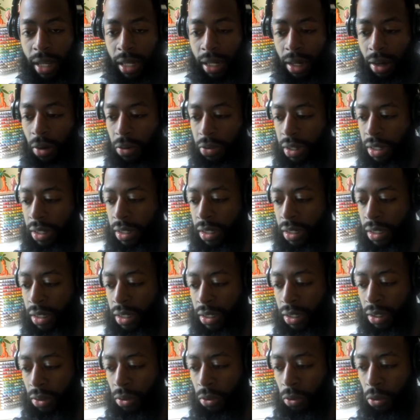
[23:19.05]
Like, oh, this is
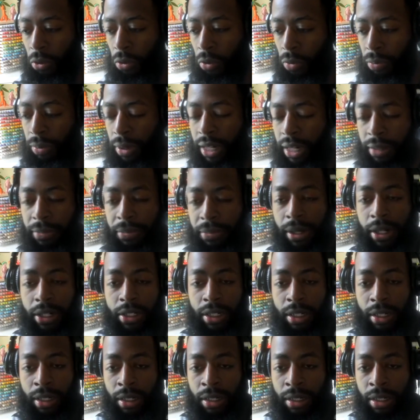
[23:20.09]
just a cool, pretty
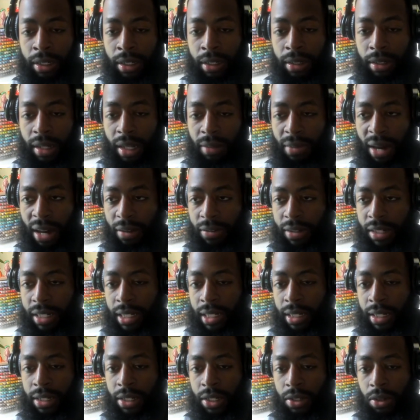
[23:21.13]
picture. They might
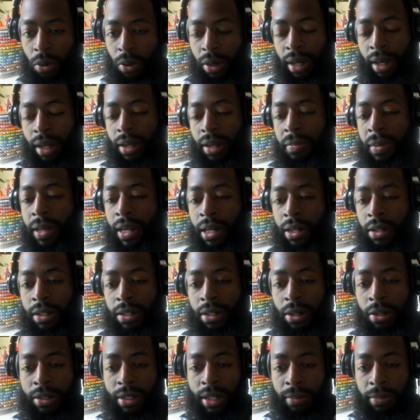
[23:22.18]
see a story element
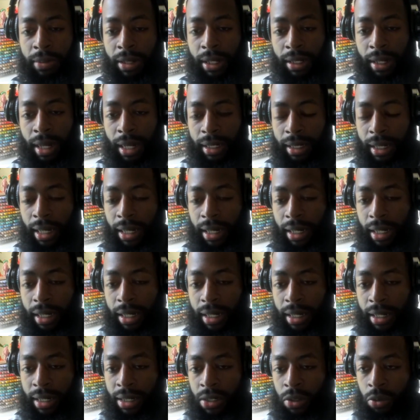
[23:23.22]
or something like that
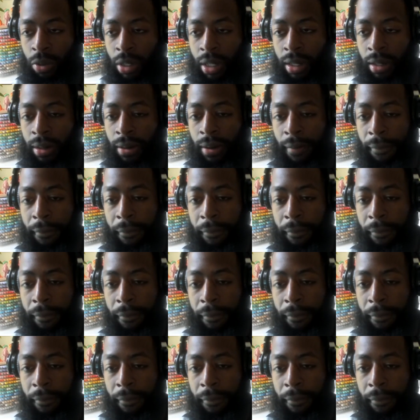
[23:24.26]
in there as well.